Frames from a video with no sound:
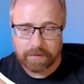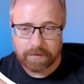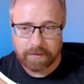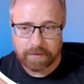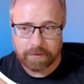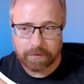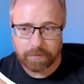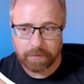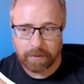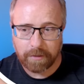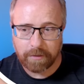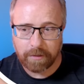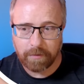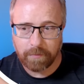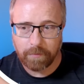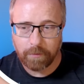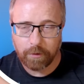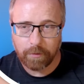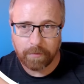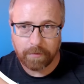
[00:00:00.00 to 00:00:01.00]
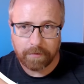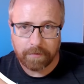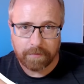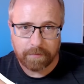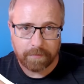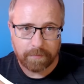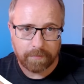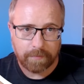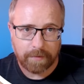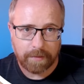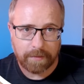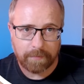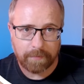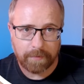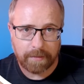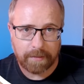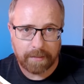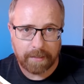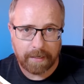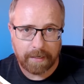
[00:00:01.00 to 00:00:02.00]
This is probably on mobile when
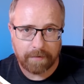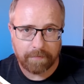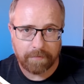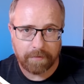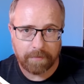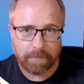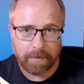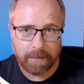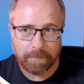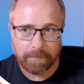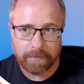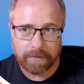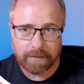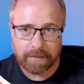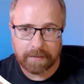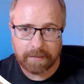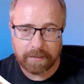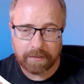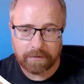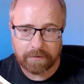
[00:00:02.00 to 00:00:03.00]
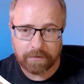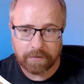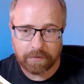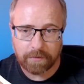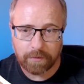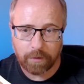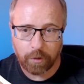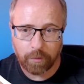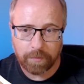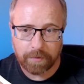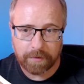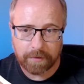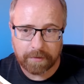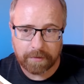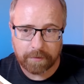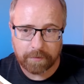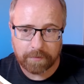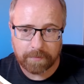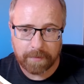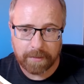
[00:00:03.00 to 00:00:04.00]
we have the ability to open and
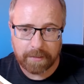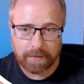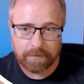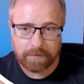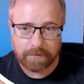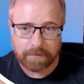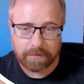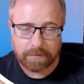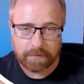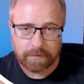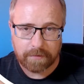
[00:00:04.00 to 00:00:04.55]
close menus.